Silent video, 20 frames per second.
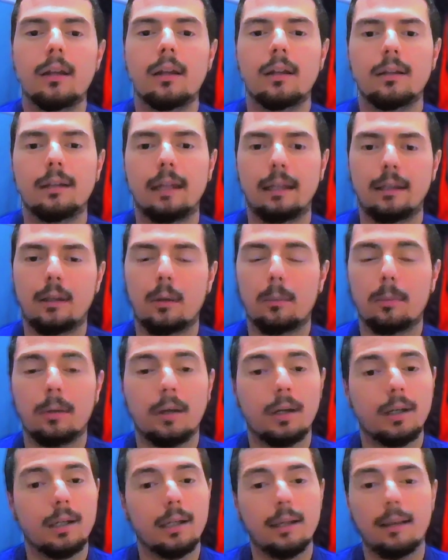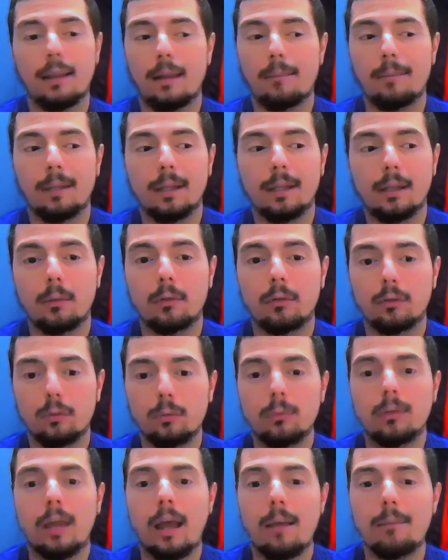Danielle Perkins, I mean, they were
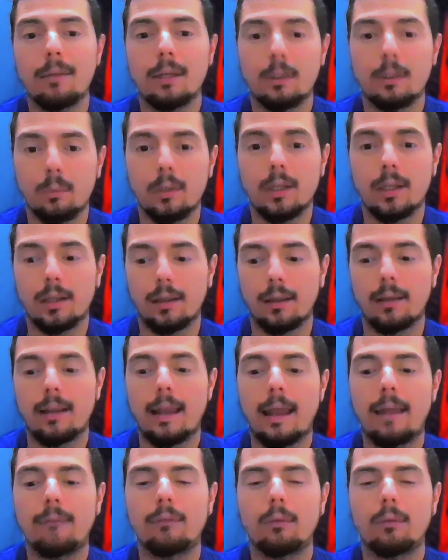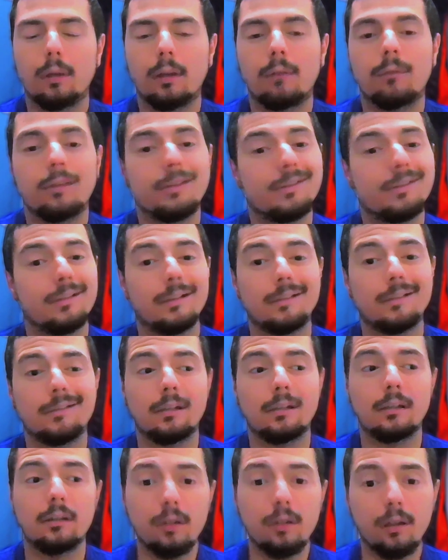two dominant wins in that heavyweight division, and she
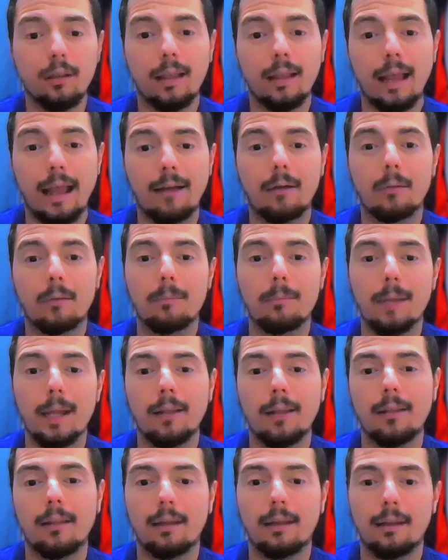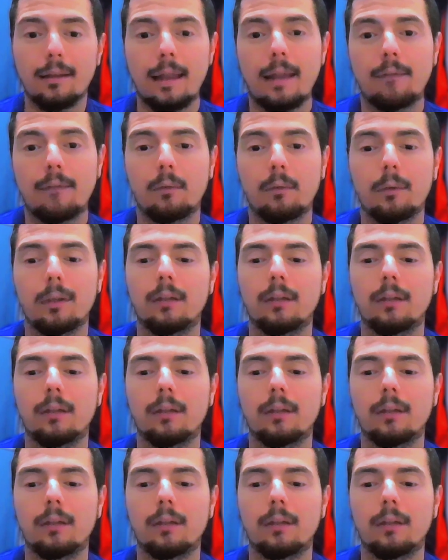looks at her best in the heavyweight